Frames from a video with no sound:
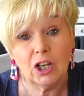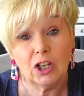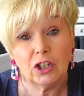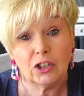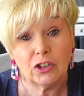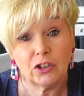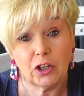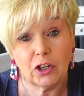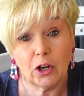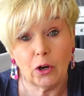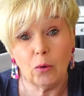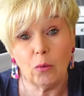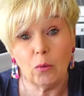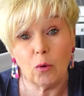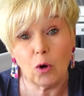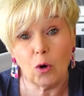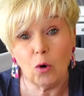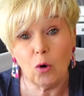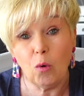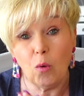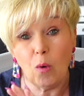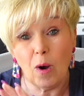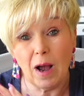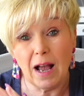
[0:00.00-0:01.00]
So
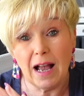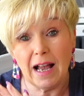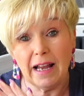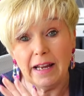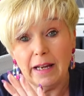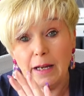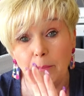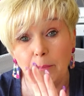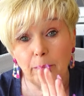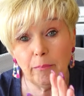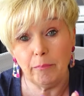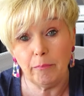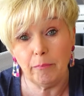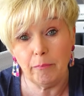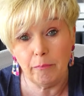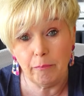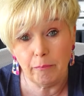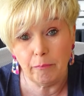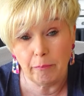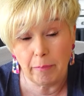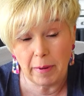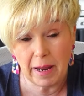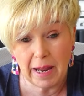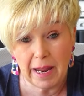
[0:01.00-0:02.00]
quite a
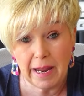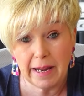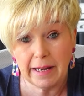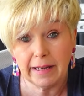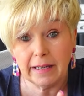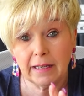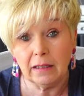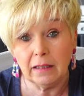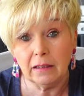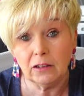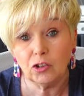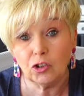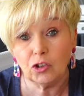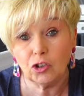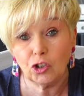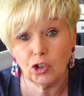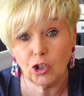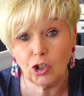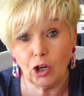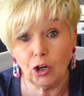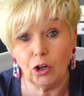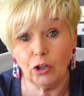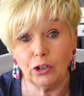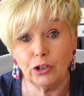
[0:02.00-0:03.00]
big
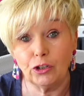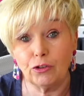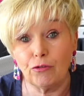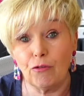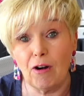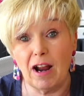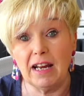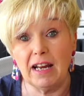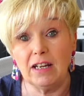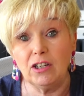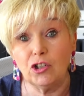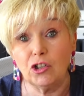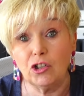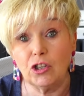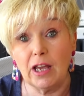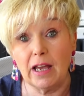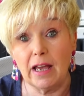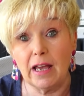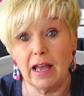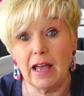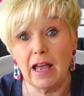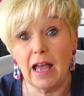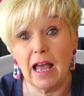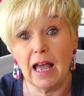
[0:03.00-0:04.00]
choice range
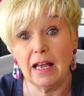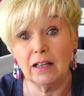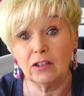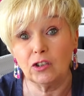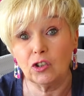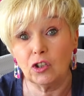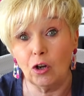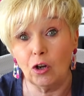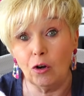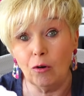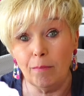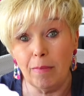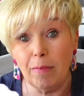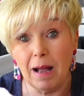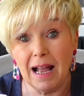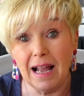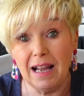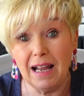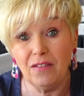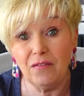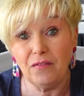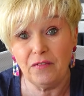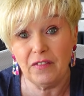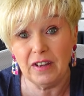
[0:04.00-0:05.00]
there. So
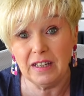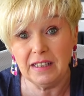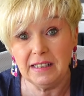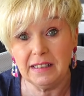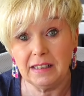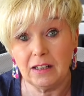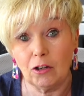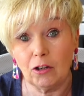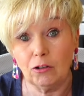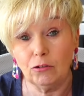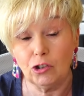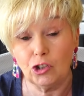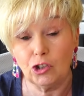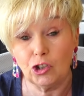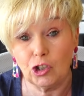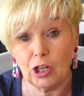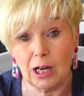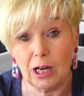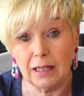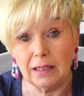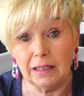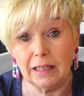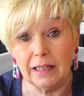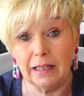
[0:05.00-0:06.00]
my viscose
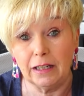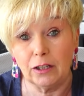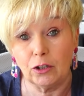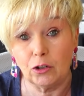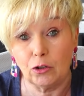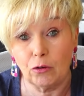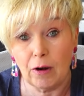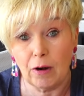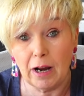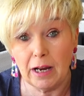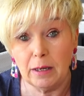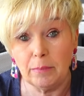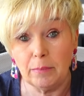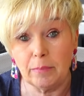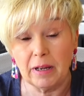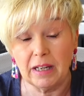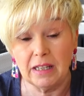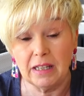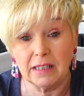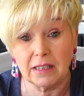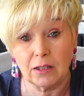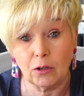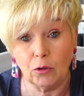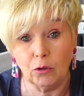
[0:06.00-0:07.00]
chalet crepe
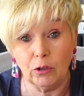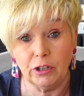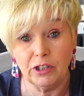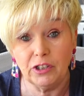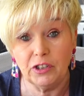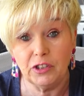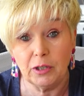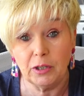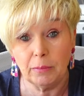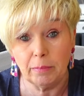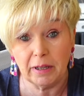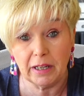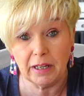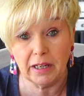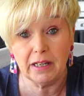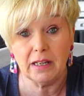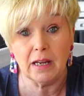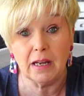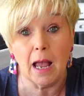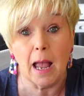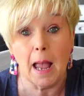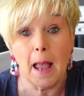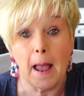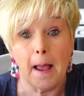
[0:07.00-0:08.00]
is going to
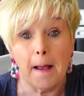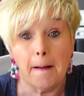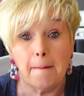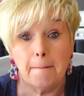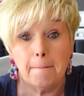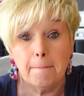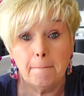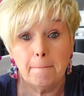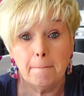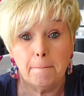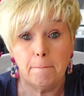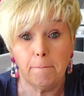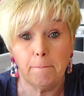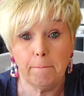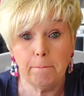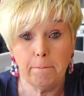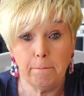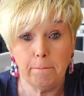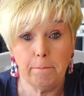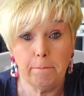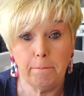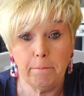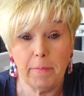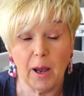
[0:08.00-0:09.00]
be
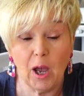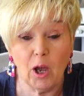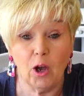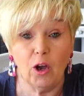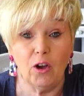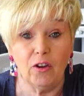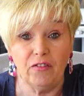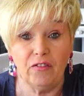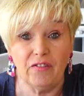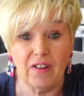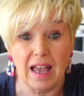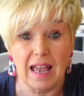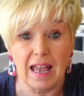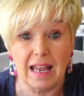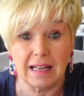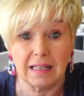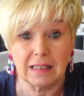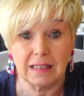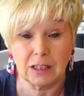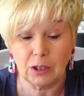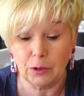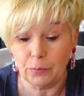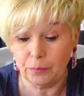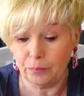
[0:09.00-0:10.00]

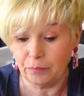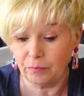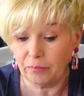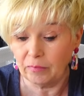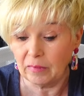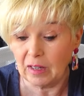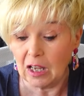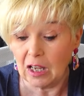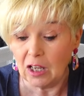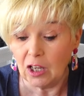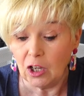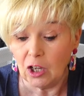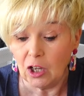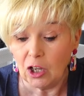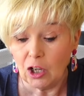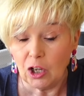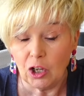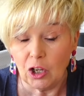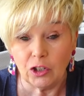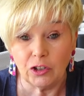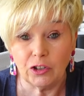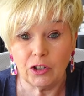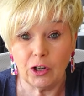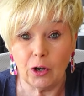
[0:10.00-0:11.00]
perfect.
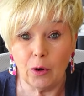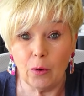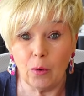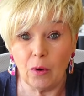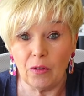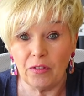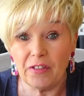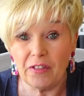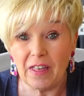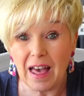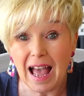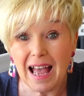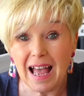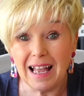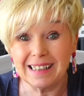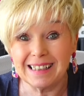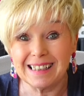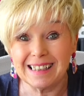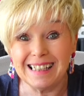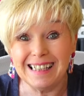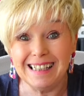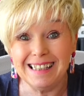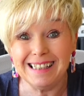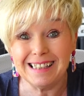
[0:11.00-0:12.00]
So that
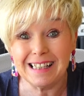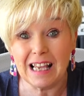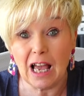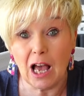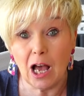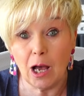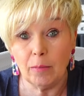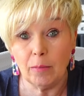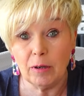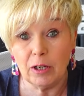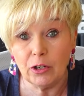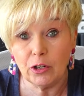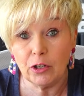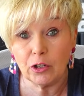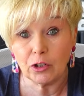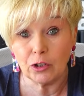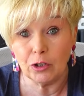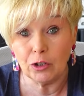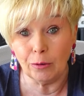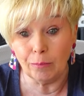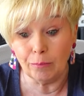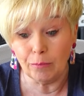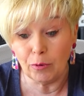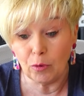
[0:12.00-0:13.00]
is garment
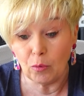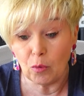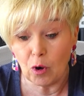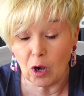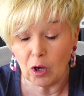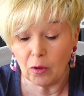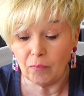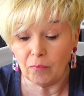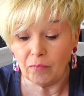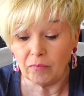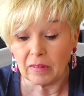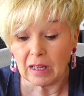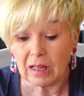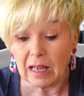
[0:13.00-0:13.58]
number 1.